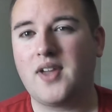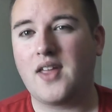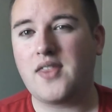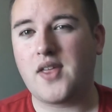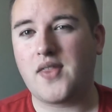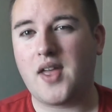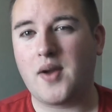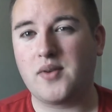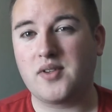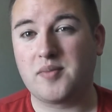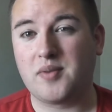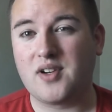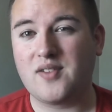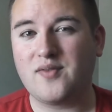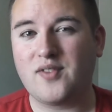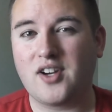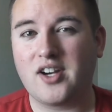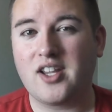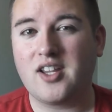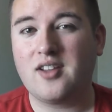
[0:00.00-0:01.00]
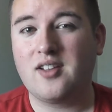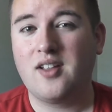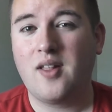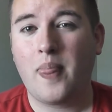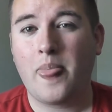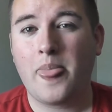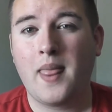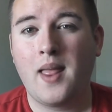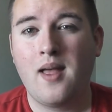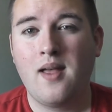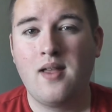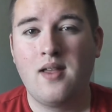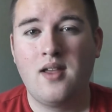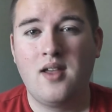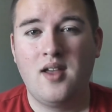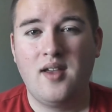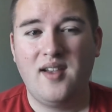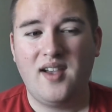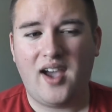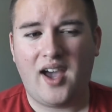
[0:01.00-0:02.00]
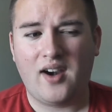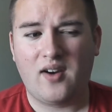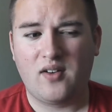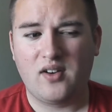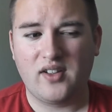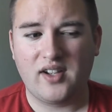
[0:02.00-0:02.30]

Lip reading: I thought that was pretty funny. I don't